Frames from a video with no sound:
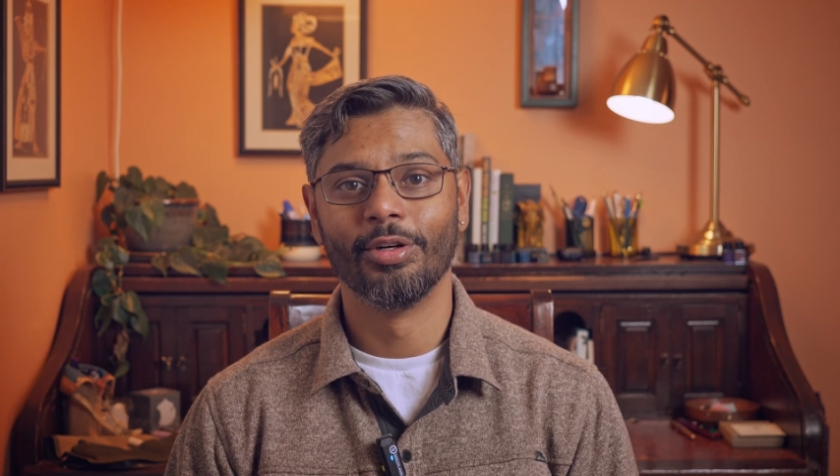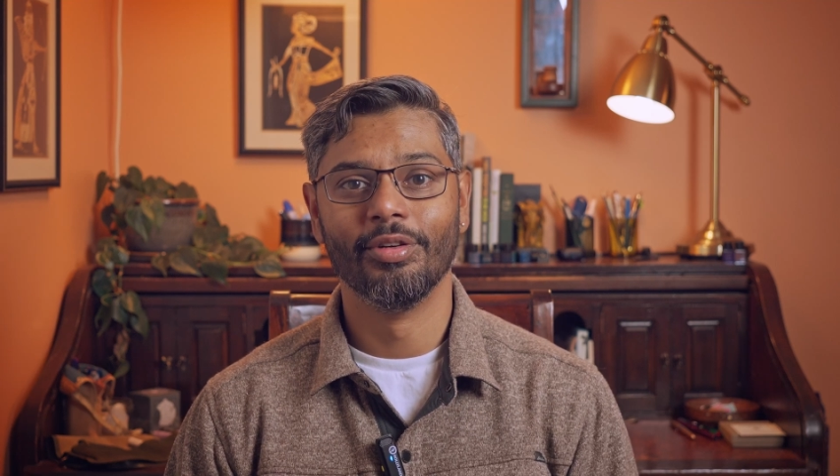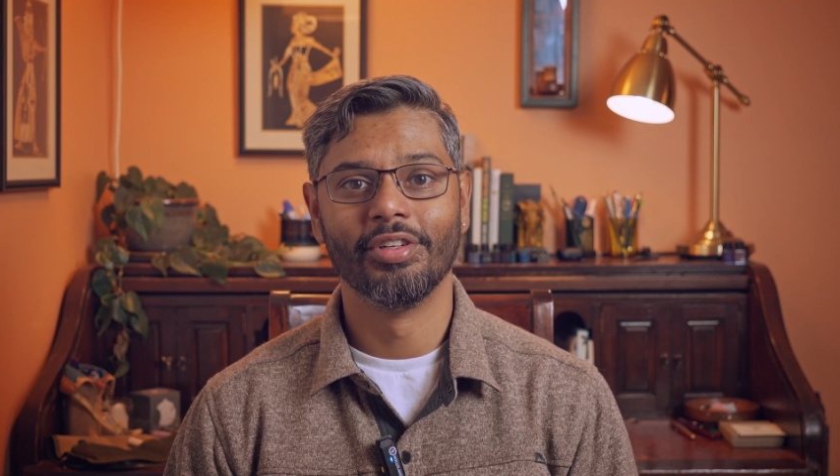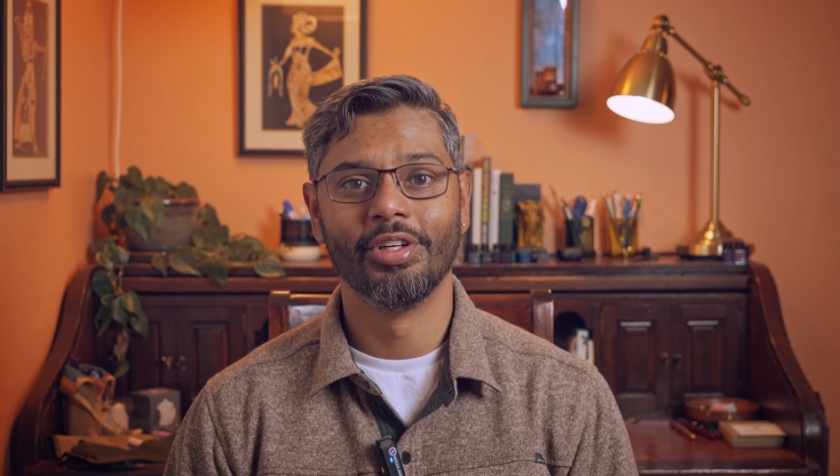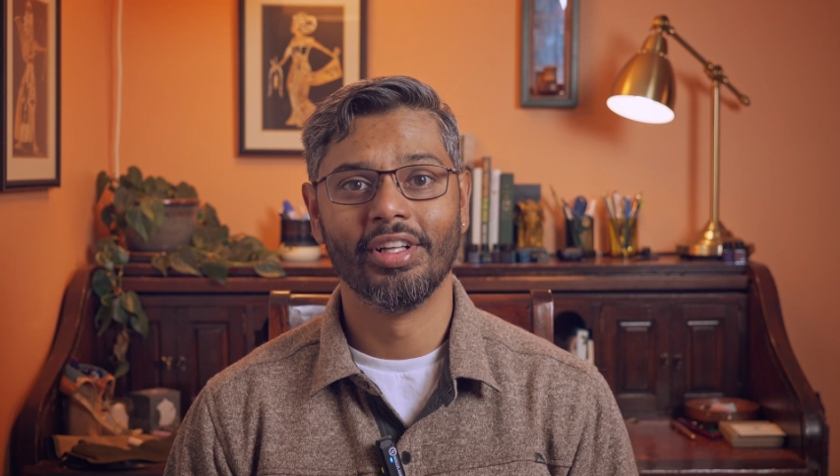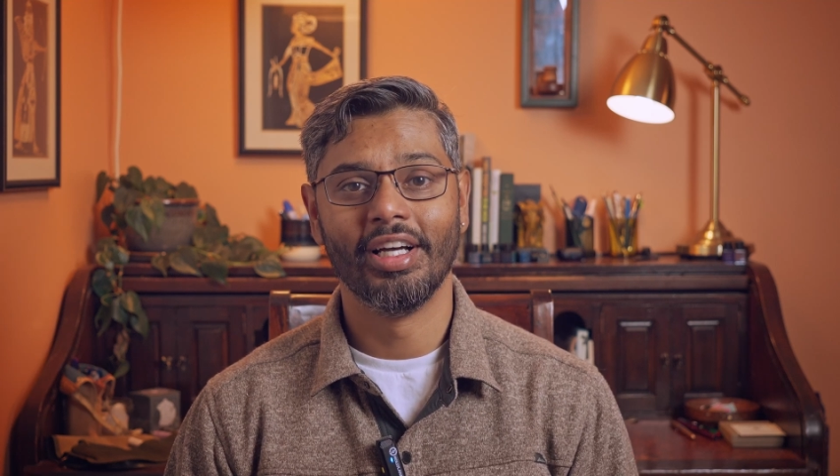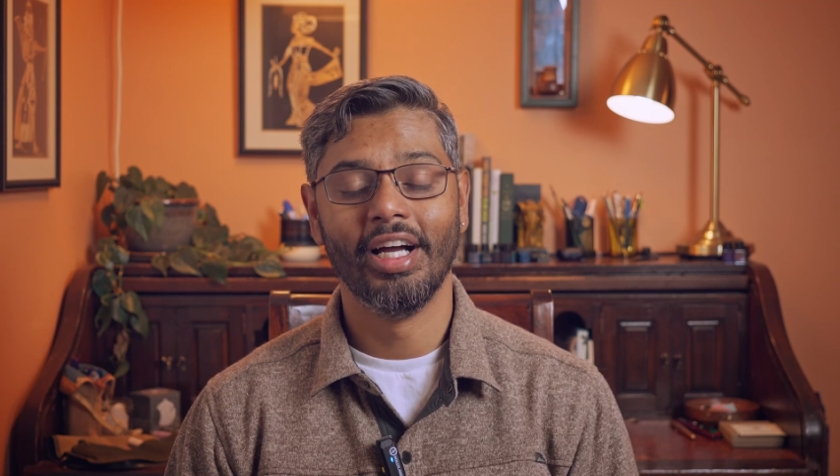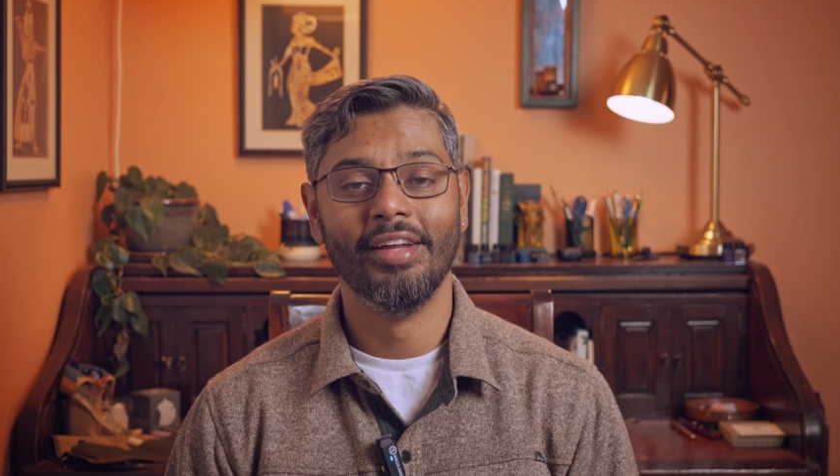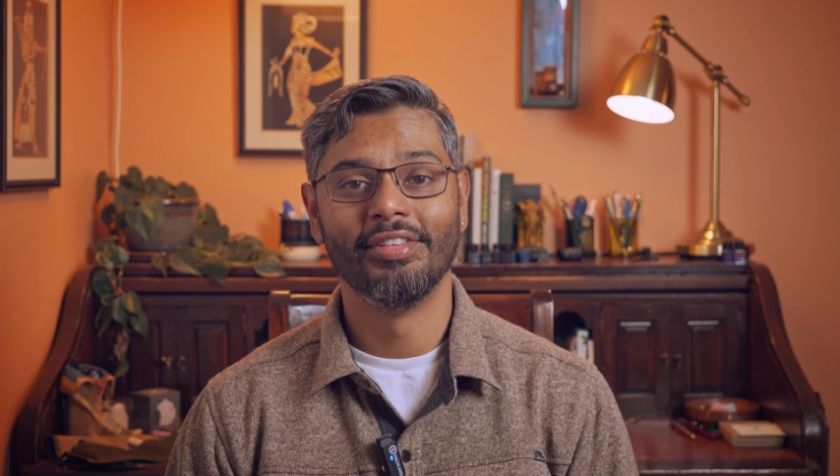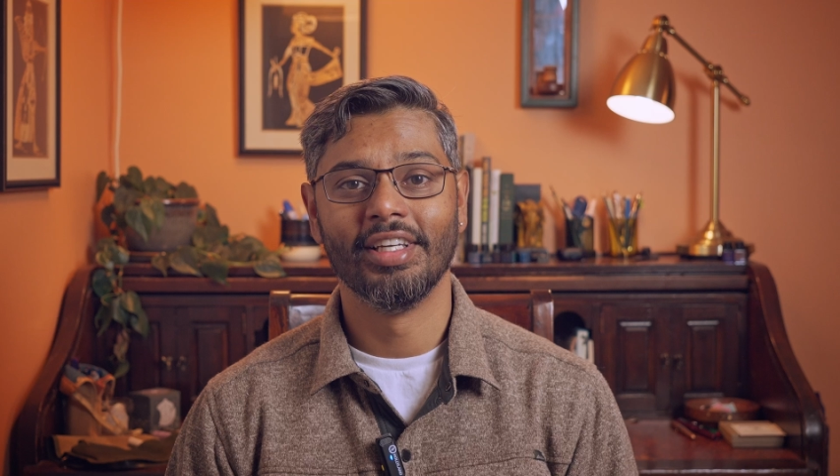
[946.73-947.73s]
over your
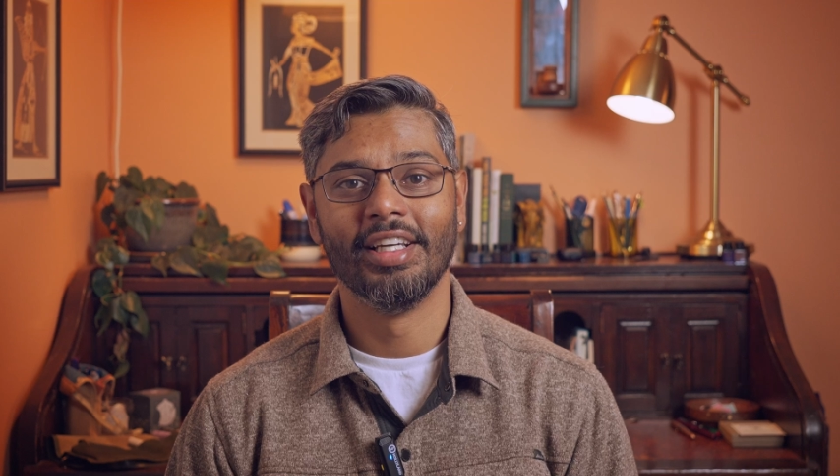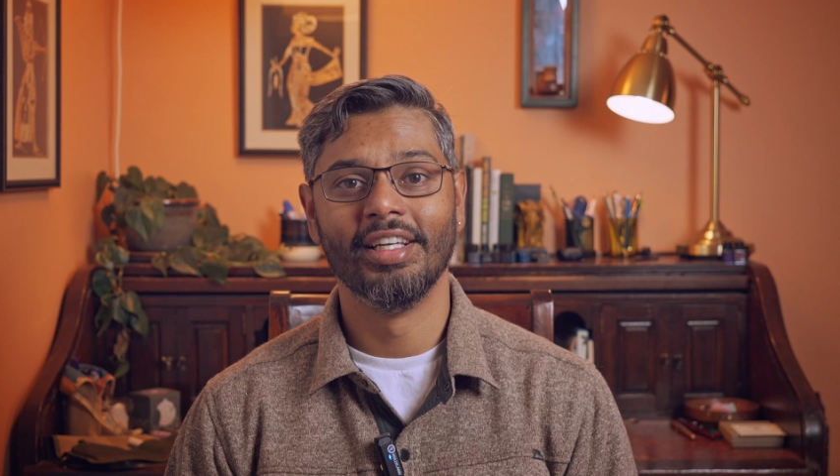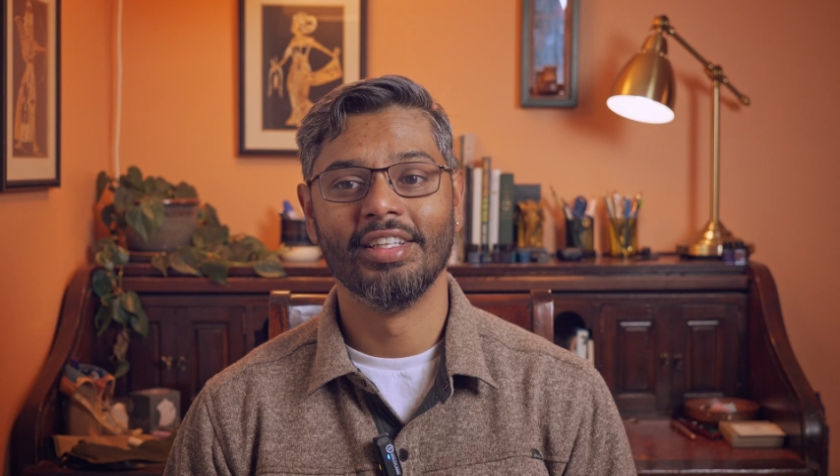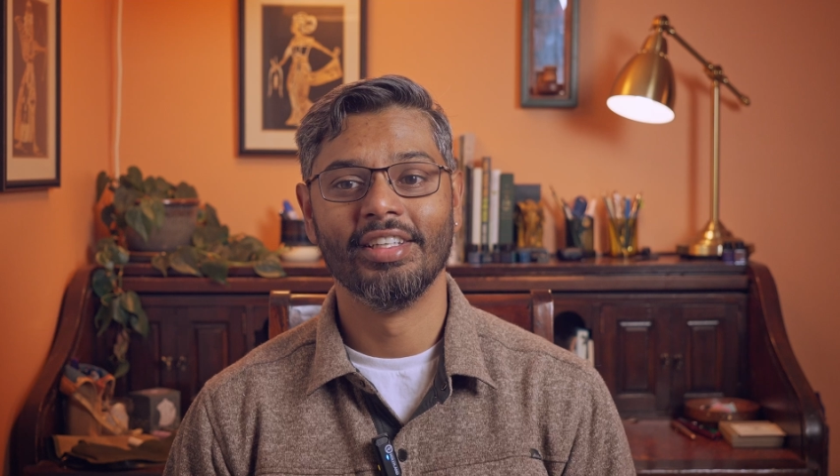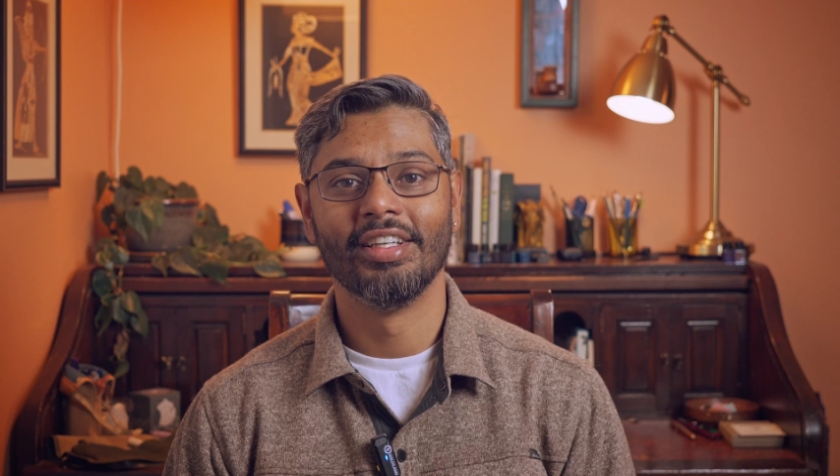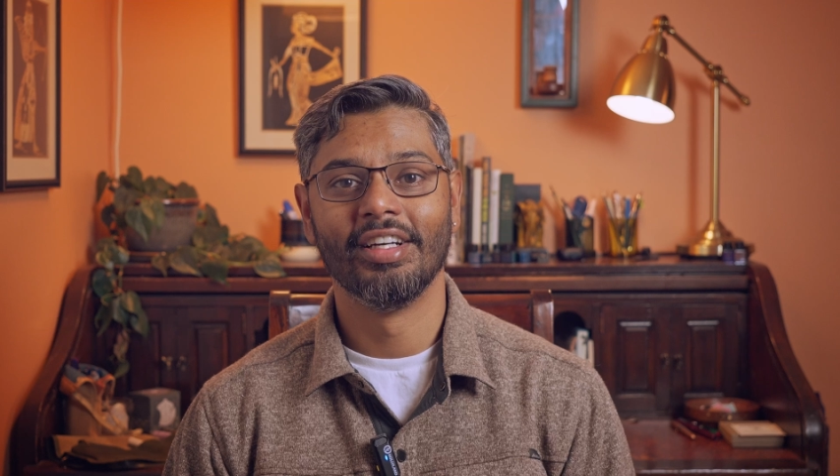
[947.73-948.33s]
lives and